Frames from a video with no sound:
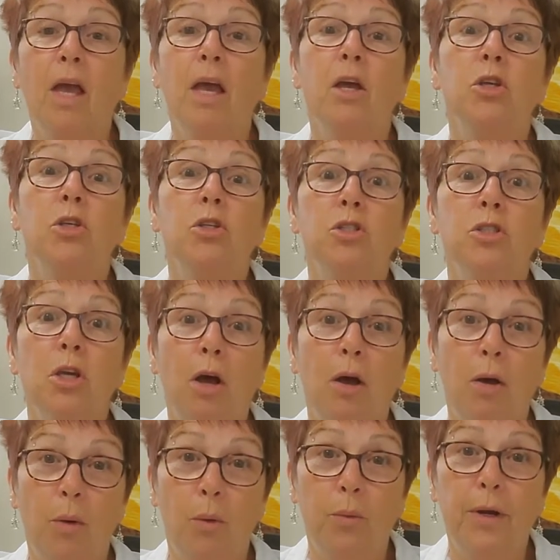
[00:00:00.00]

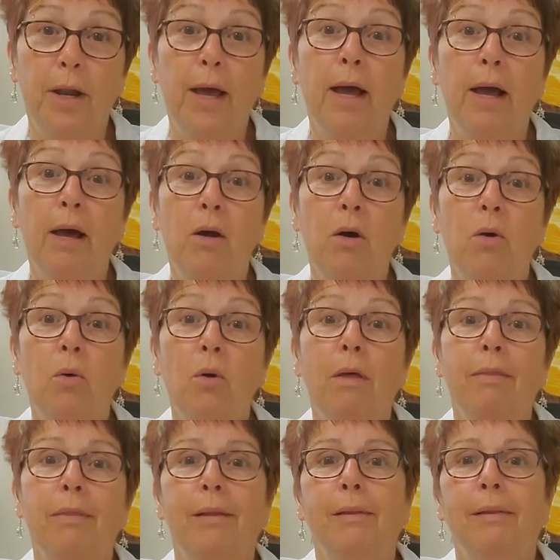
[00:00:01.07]
So now
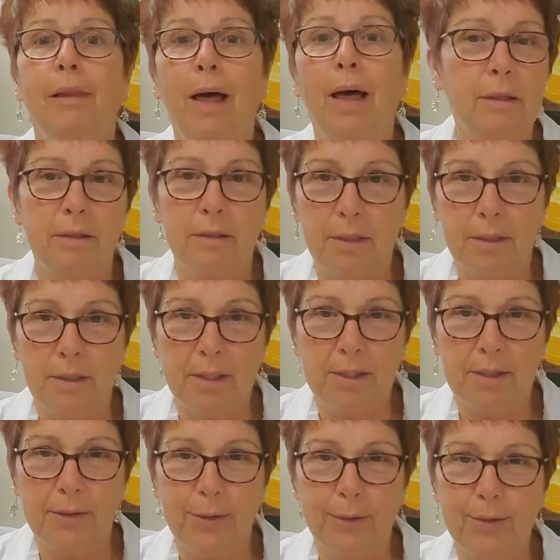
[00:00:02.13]
the lot
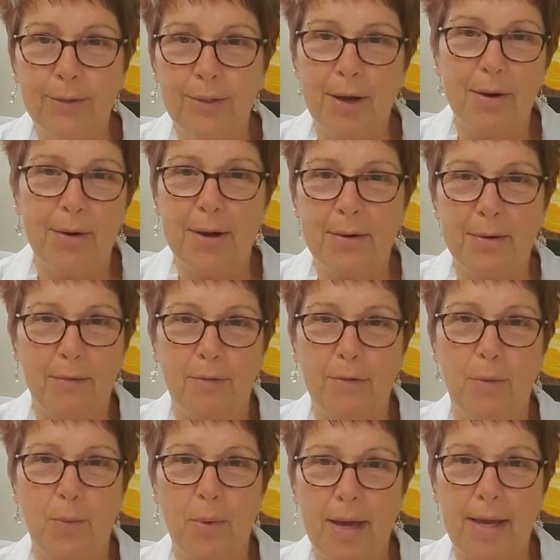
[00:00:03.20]
details are out of the
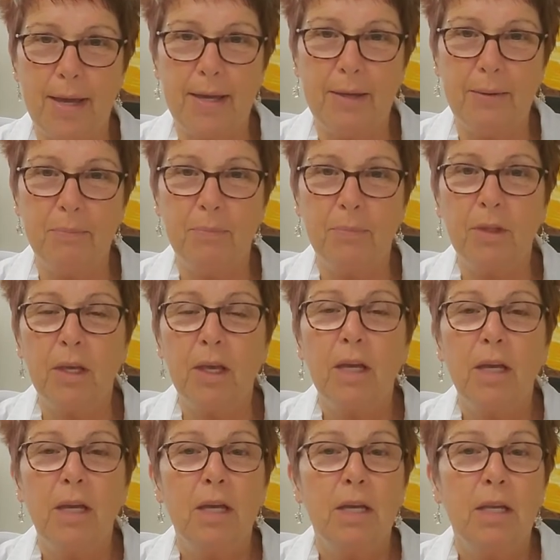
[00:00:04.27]
way.
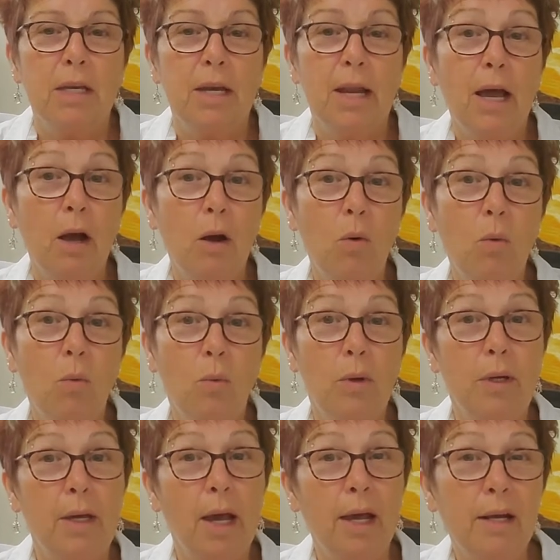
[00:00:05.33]
Now we
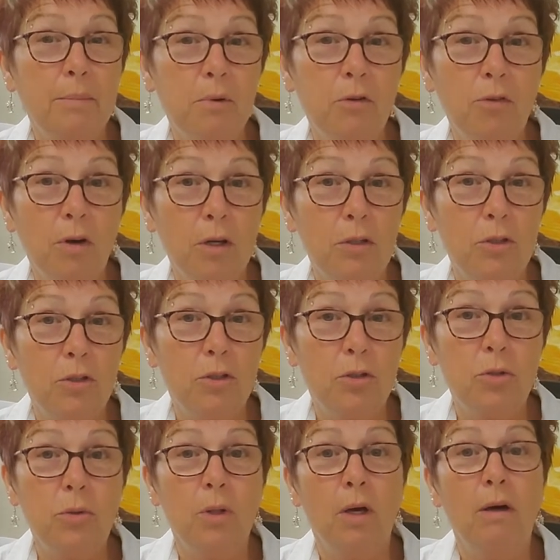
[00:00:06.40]
kind of move on
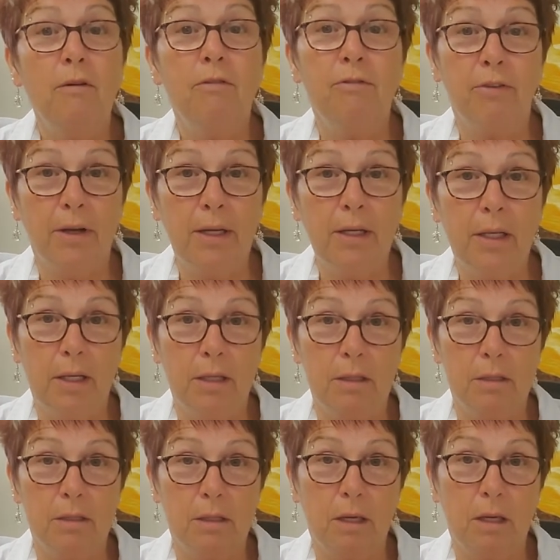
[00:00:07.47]
to the
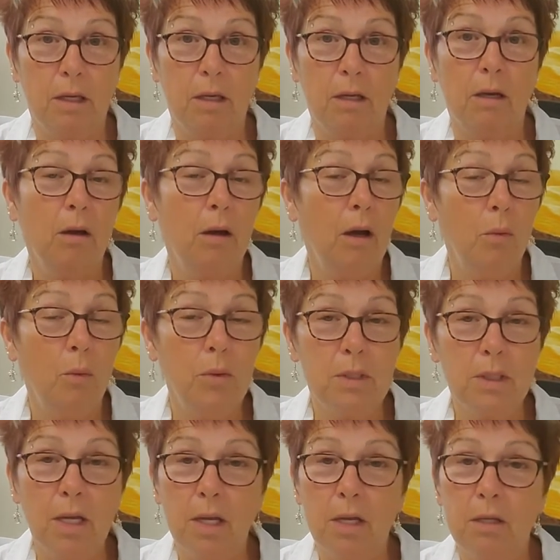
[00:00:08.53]
financing. Once
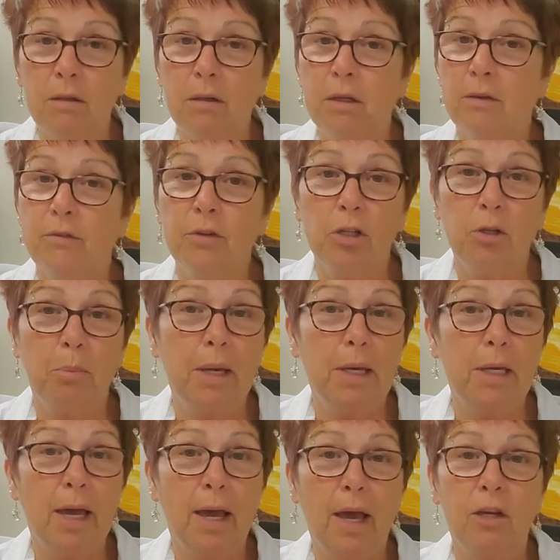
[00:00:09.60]
again, if you're going to pay
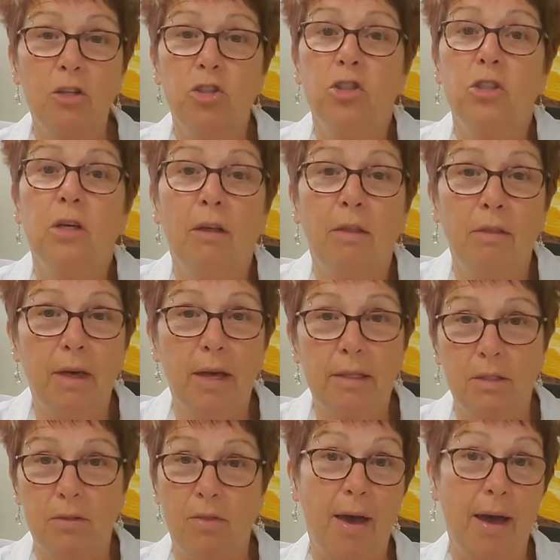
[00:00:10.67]
cash,
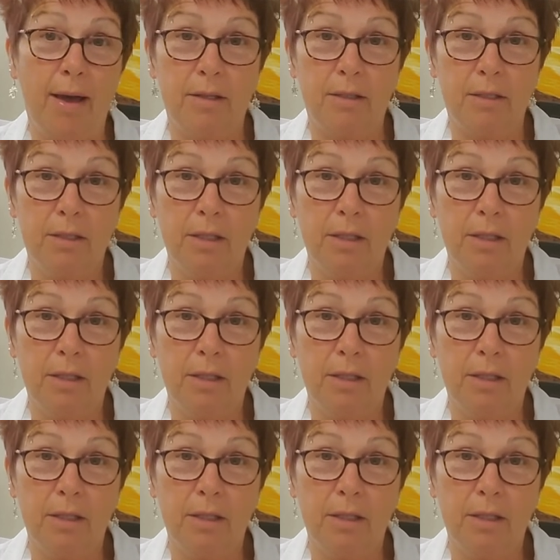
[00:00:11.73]
that's that.